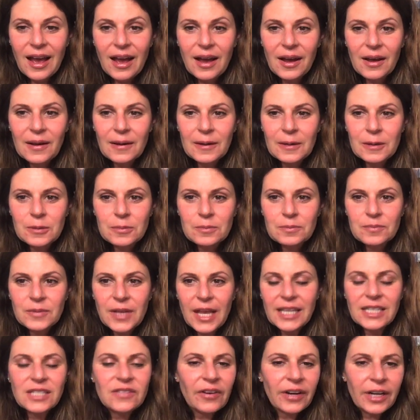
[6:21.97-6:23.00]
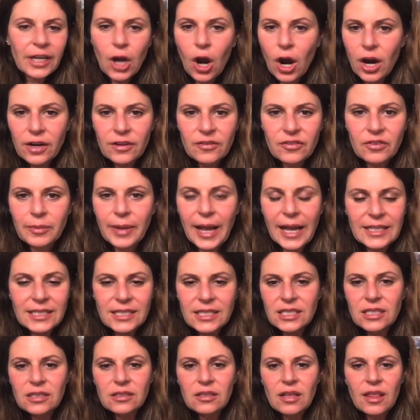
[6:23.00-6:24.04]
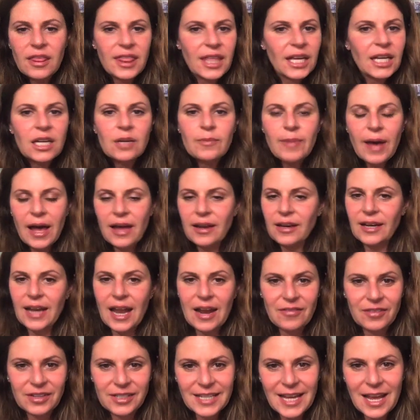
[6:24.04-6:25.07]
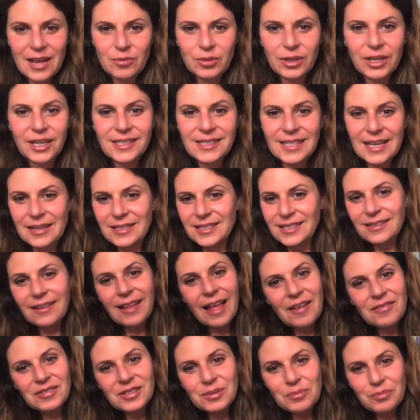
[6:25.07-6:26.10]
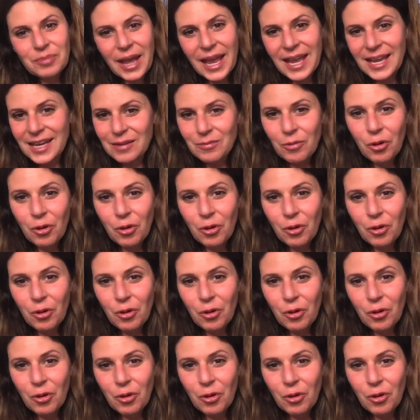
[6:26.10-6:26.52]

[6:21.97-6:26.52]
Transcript: Um, it's very hard for me. I still think about it every day because I still have some pain.